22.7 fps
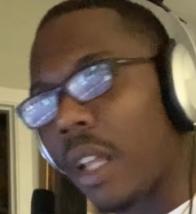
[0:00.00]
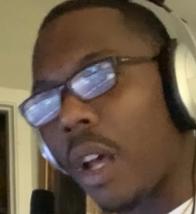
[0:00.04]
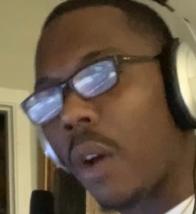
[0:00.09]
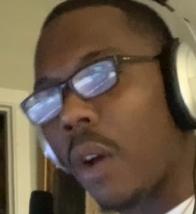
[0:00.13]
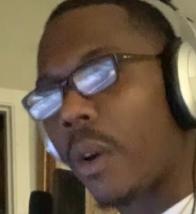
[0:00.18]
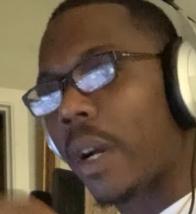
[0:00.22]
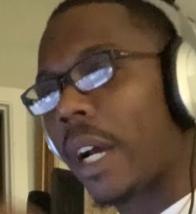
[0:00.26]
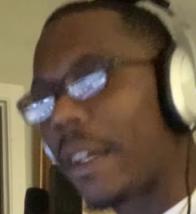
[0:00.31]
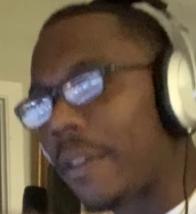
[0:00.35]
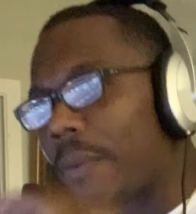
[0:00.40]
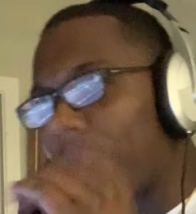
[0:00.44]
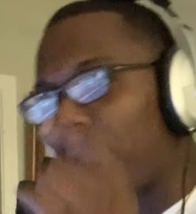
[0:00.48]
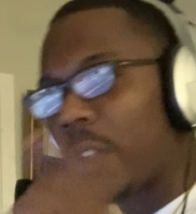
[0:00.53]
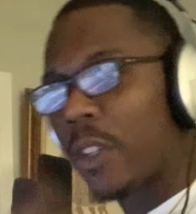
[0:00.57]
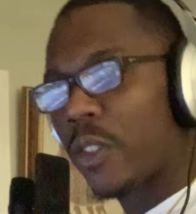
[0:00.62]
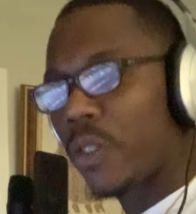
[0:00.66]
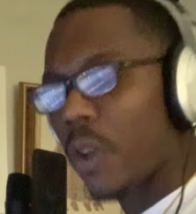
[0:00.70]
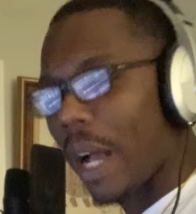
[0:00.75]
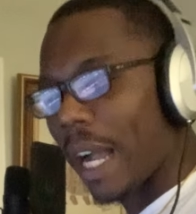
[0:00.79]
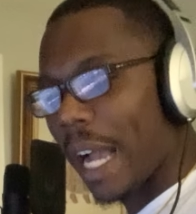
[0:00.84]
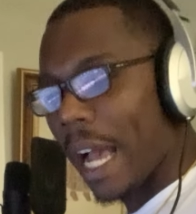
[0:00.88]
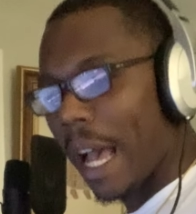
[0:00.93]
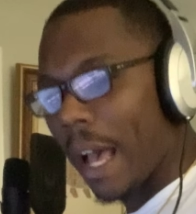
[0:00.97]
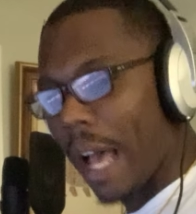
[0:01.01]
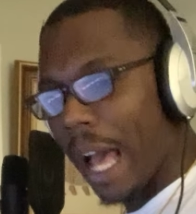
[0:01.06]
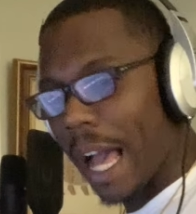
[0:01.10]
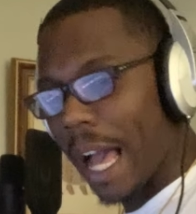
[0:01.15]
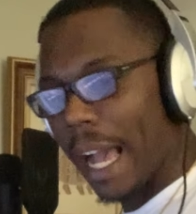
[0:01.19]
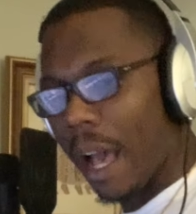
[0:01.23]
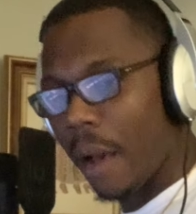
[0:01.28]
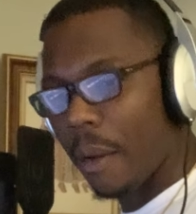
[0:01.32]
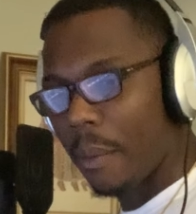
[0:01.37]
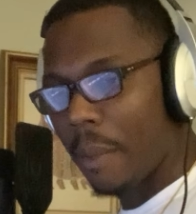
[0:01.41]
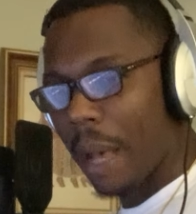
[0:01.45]
okay. So I
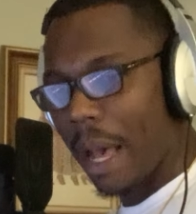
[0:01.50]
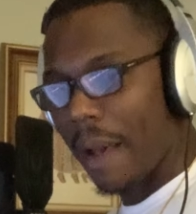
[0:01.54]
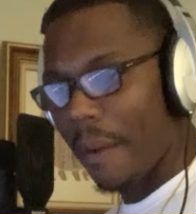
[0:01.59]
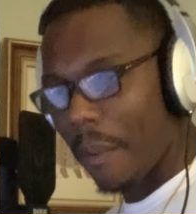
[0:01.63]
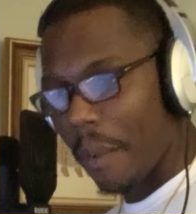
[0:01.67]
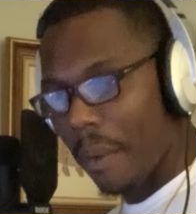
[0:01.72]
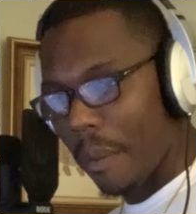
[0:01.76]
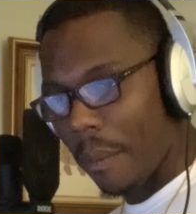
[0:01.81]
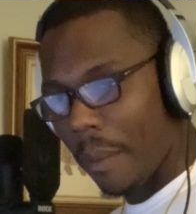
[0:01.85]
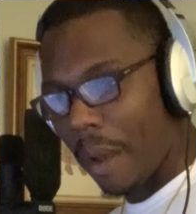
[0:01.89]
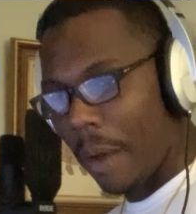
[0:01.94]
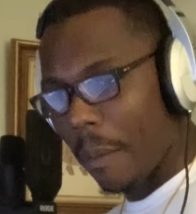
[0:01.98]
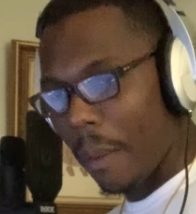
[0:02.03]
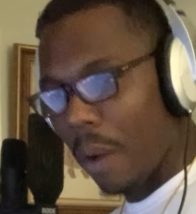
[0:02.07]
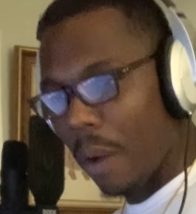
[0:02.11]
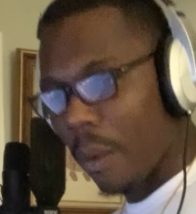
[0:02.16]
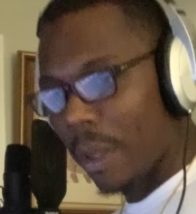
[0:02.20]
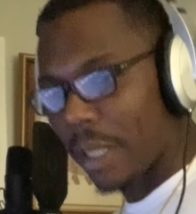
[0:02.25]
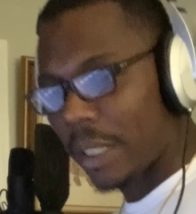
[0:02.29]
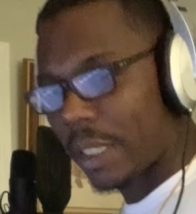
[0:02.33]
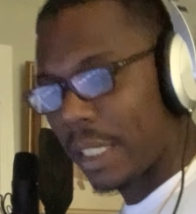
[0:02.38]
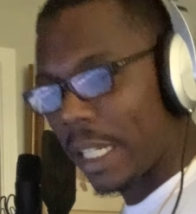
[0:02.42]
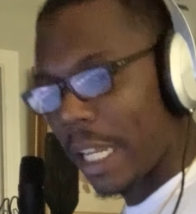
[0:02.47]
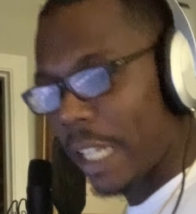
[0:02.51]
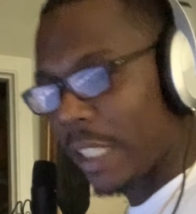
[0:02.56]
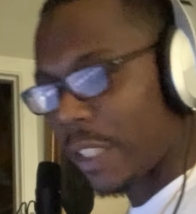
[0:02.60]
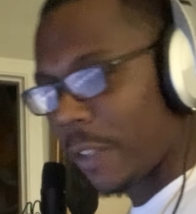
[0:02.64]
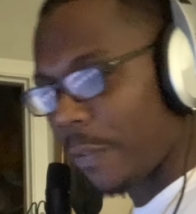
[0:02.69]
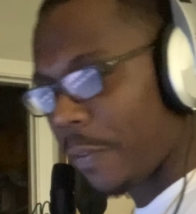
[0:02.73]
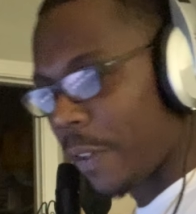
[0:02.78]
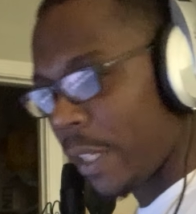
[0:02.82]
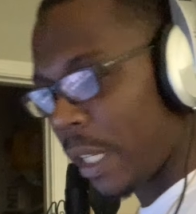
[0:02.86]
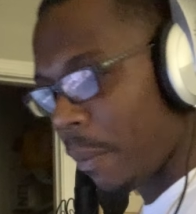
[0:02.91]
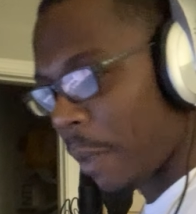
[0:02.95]
got my what's the name
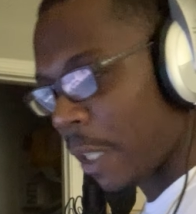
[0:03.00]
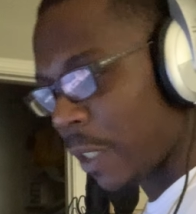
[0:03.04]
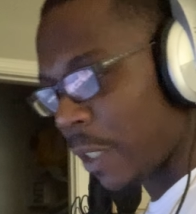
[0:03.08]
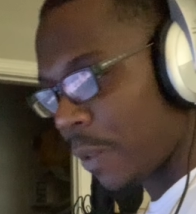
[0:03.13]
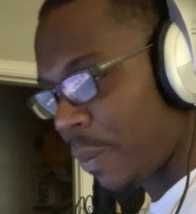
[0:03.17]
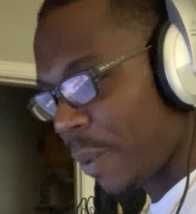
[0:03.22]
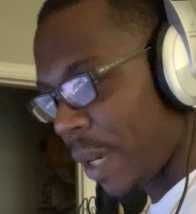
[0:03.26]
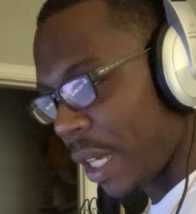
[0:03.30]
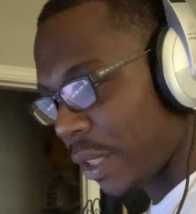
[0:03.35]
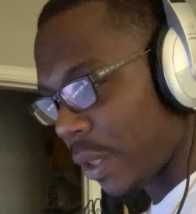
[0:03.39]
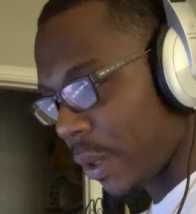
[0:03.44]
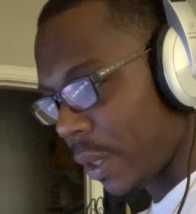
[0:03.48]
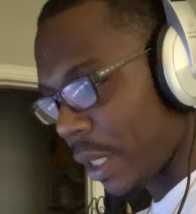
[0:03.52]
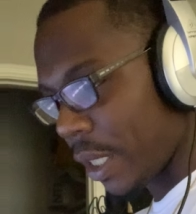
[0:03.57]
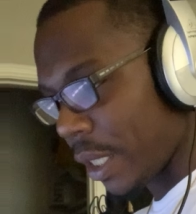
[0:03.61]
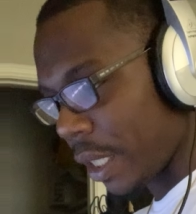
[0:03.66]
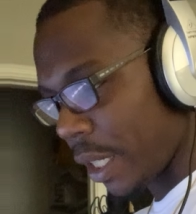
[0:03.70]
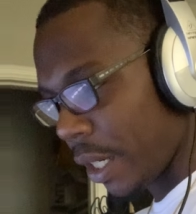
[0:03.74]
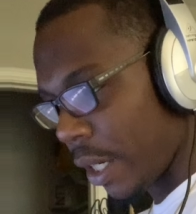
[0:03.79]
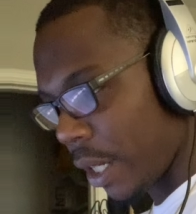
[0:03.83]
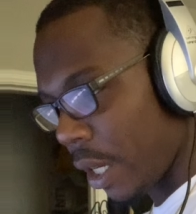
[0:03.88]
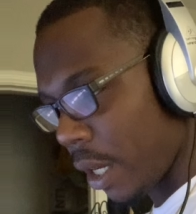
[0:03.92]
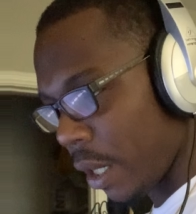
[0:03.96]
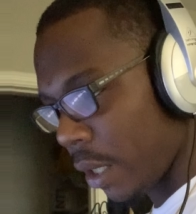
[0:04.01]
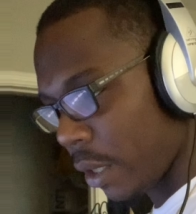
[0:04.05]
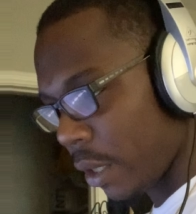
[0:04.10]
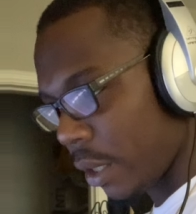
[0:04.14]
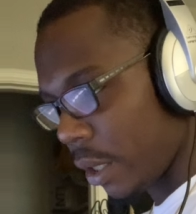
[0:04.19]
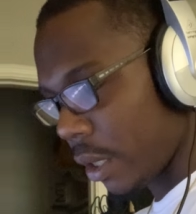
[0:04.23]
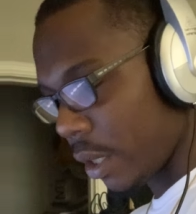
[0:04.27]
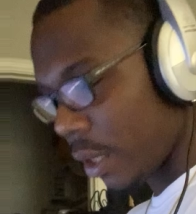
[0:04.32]
to fill in my space. So here it goes.